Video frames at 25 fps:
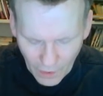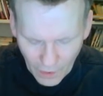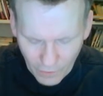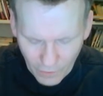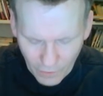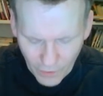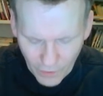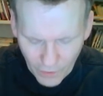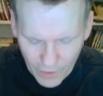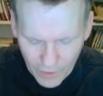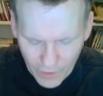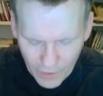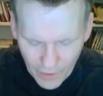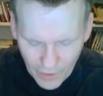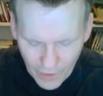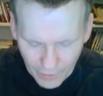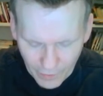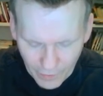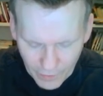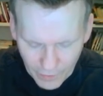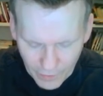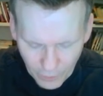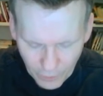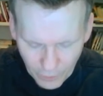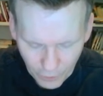For they
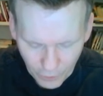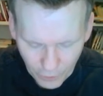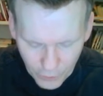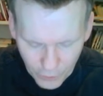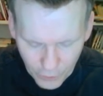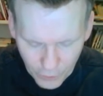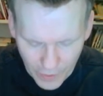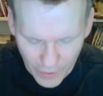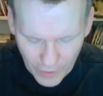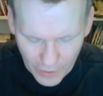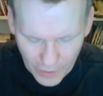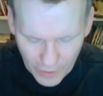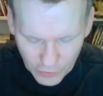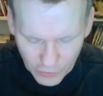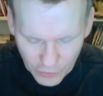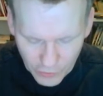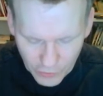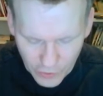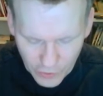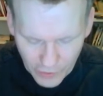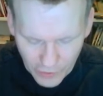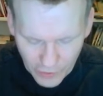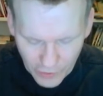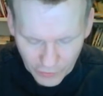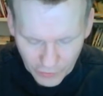verily for a few days
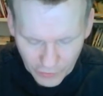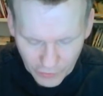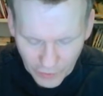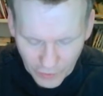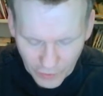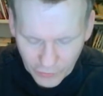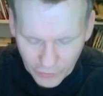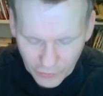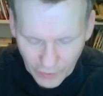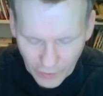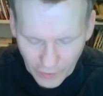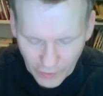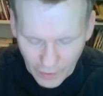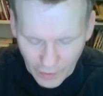chastened us